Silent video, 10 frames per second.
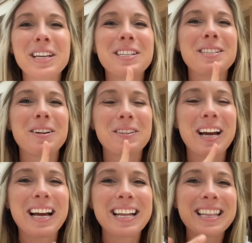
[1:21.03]
so
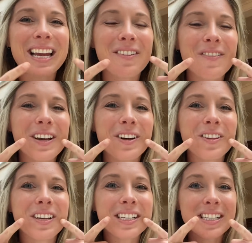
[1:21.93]
that they feel
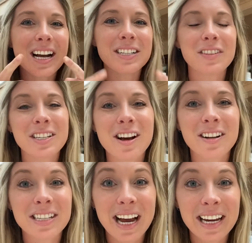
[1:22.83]
the sides of the tongue
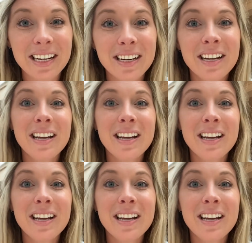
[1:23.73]
tighten